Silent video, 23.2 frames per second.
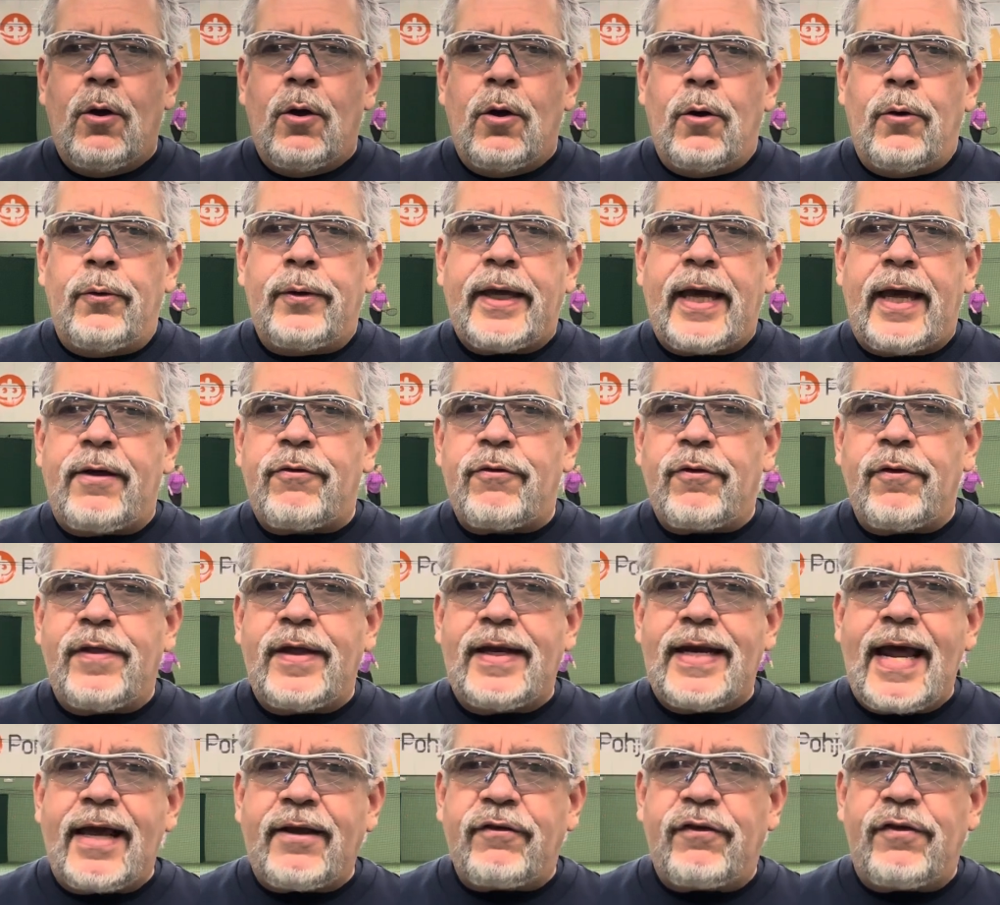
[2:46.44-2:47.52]
Okay, so the
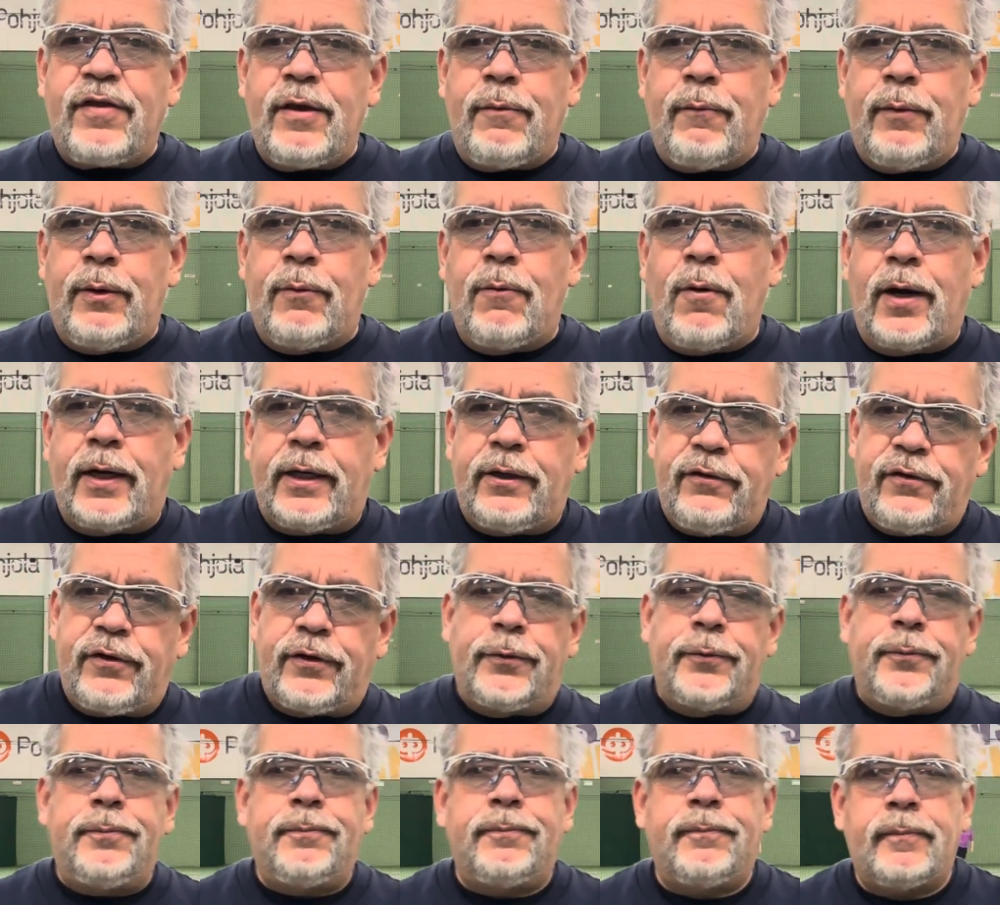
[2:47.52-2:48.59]
next thing we want to
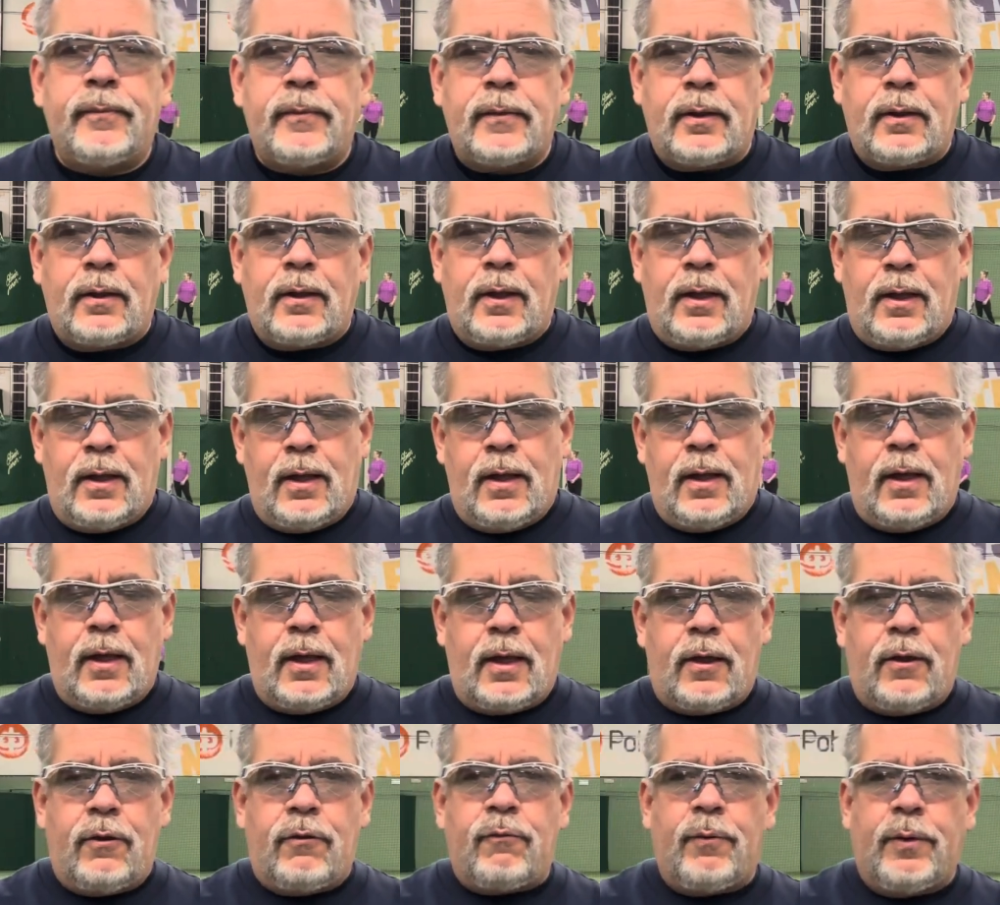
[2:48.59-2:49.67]
do
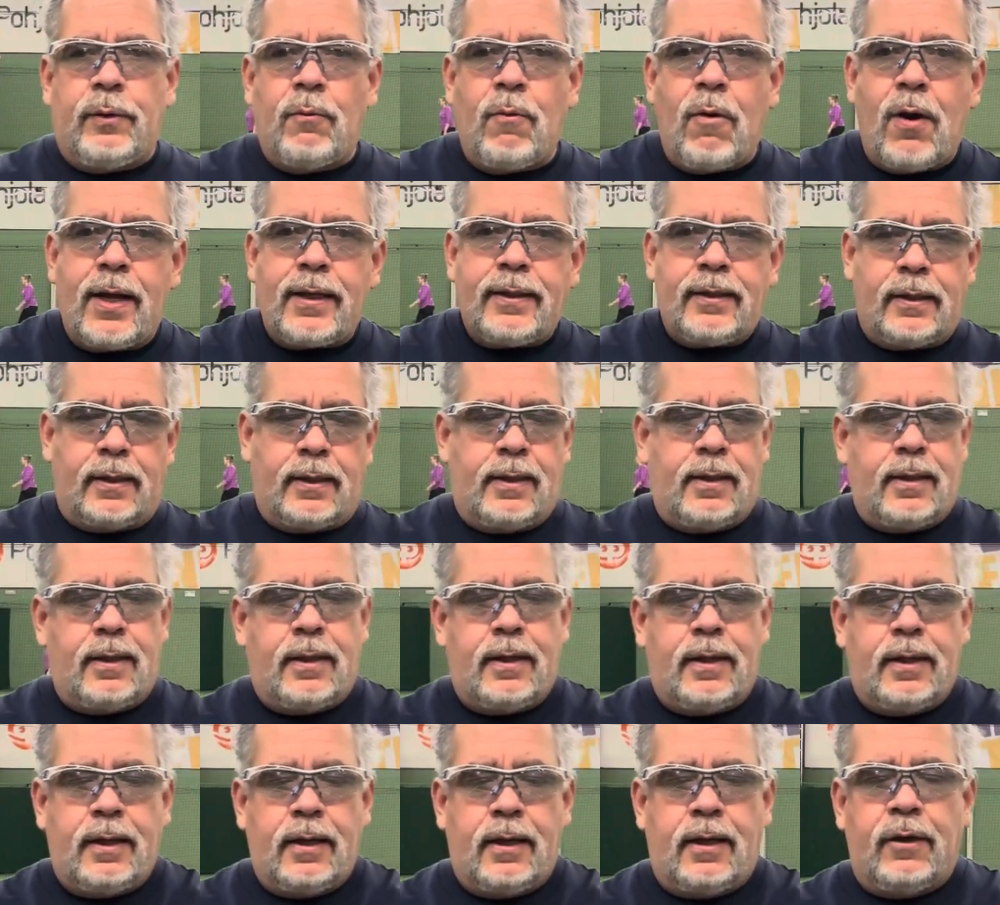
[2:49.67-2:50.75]
is we want
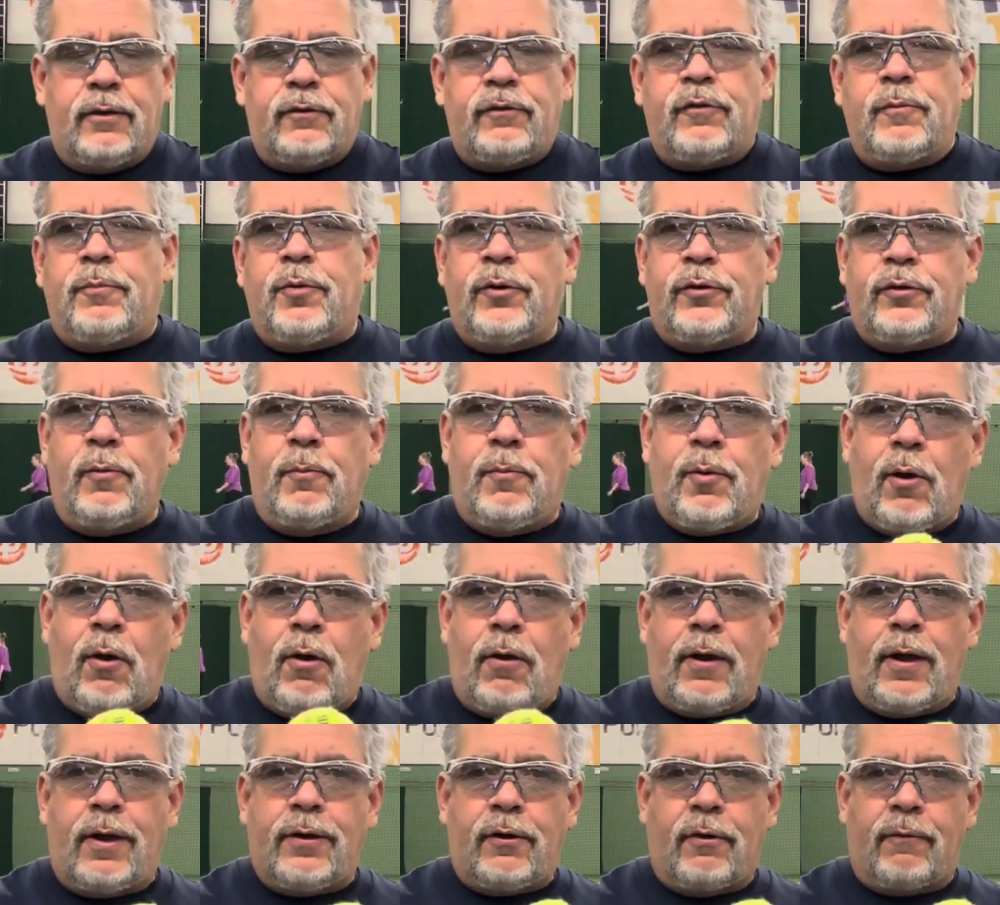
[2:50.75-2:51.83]
to put the ball
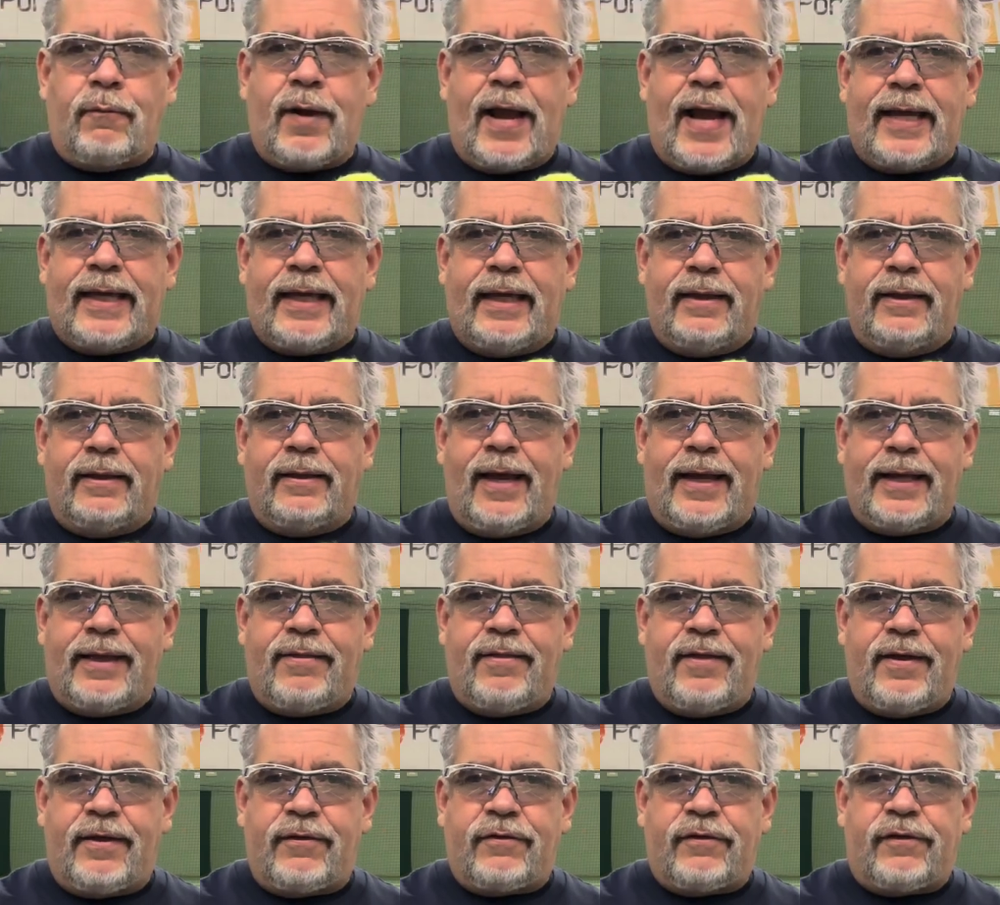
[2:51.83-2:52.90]
on a racket like
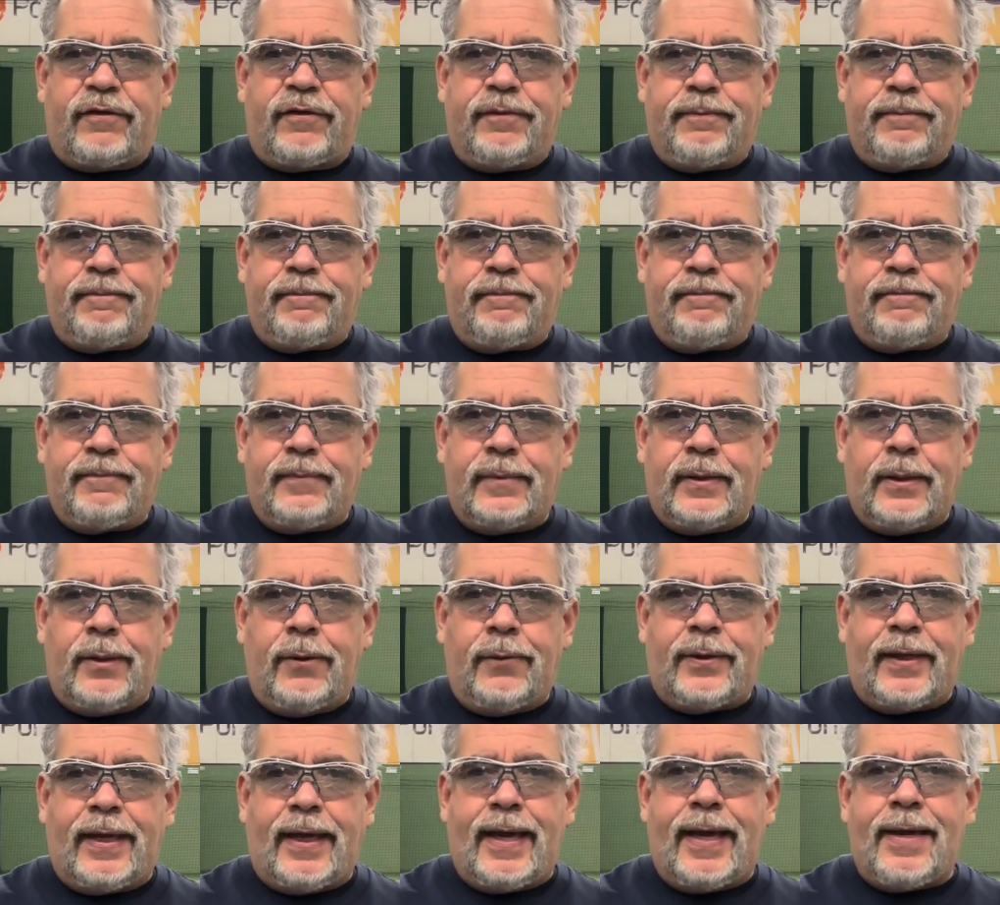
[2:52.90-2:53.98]
this,
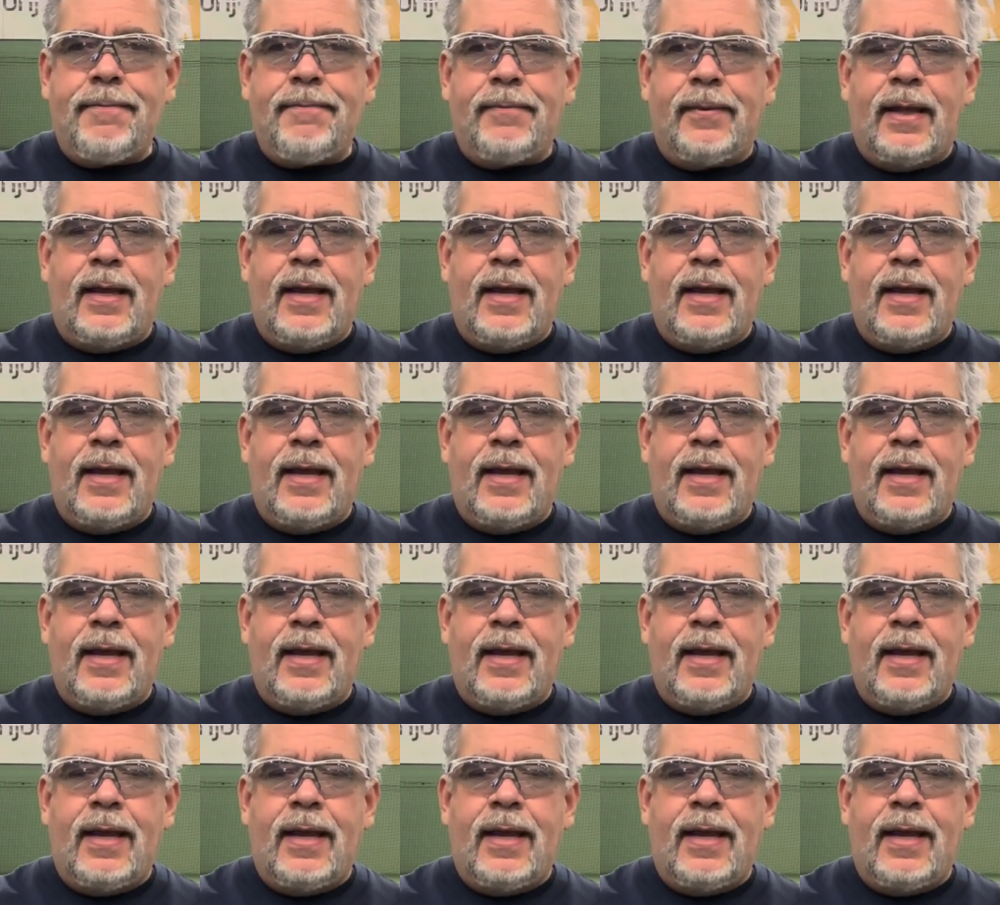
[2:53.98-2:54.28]
okay?